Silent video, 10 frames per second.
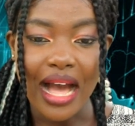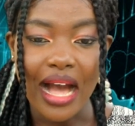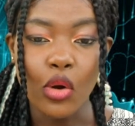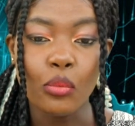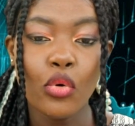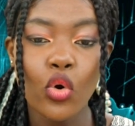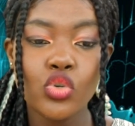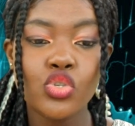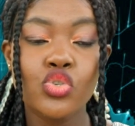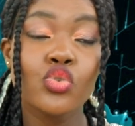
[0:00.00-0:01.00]
are
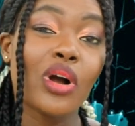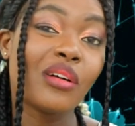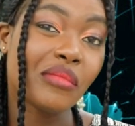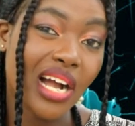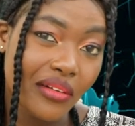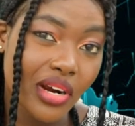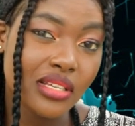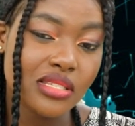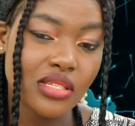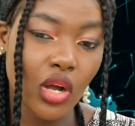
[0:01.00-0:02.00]
opposed to
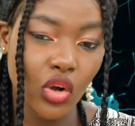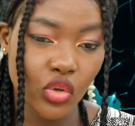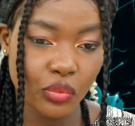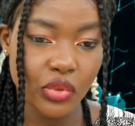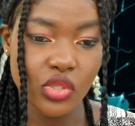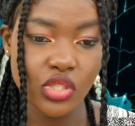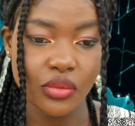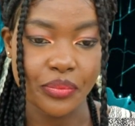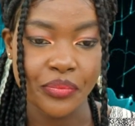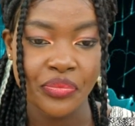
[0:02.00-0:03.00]
Amhara's
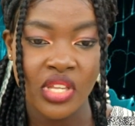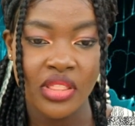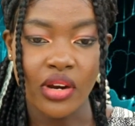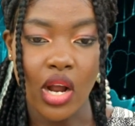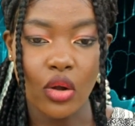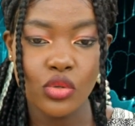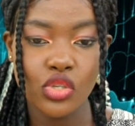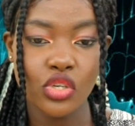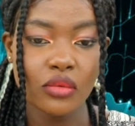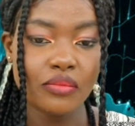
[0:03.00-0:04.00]
occupation. There are
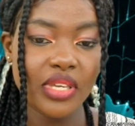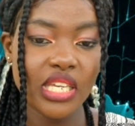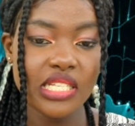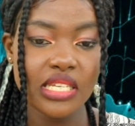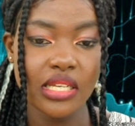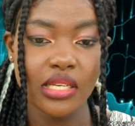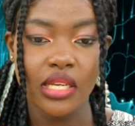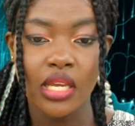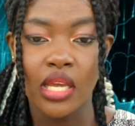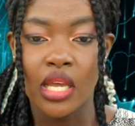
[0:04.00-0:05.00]
also
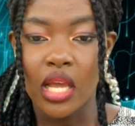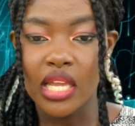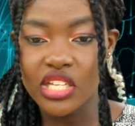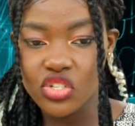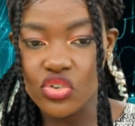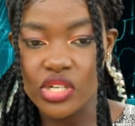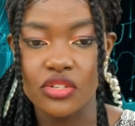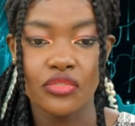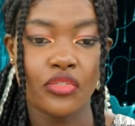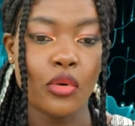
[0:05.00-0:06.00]
competing
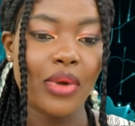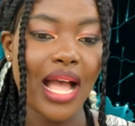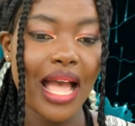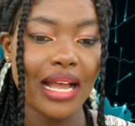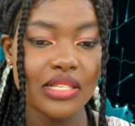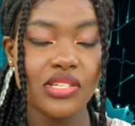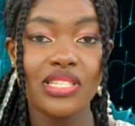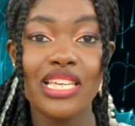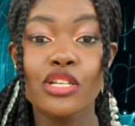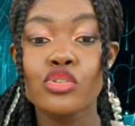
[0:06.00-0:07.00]
interest from
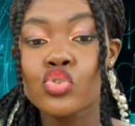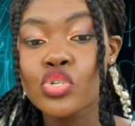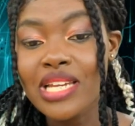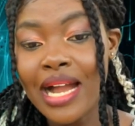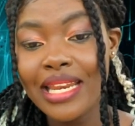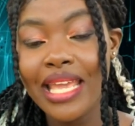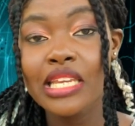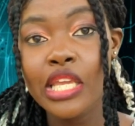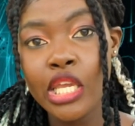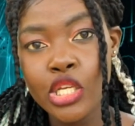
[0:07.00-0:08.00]
actors in Sudan
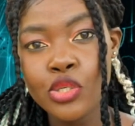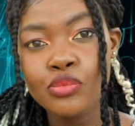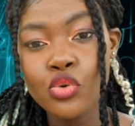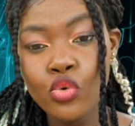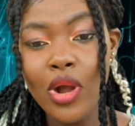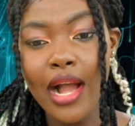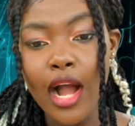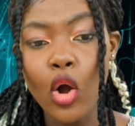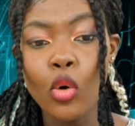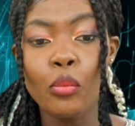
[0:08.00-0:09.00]
and Egypt who
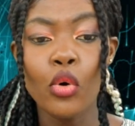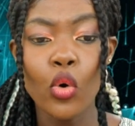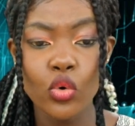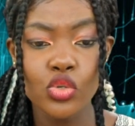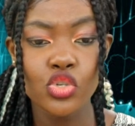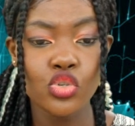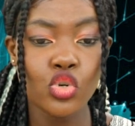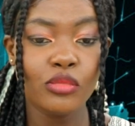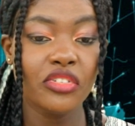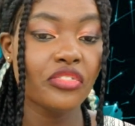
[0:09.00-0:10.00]
are
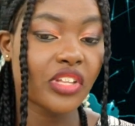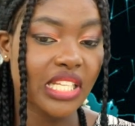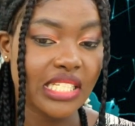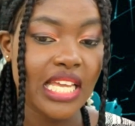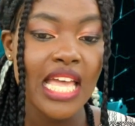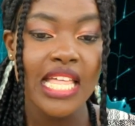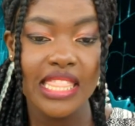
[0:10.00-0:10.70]
opposed to be filling